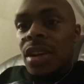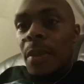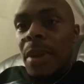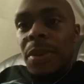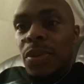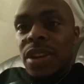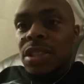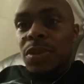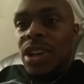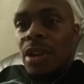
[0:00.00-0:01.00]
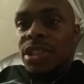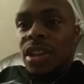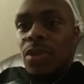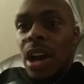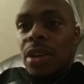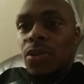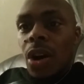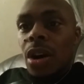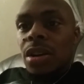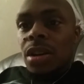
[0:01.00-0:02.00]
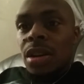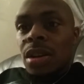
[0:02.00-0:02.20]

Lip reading: I may be pronouncing it wrong.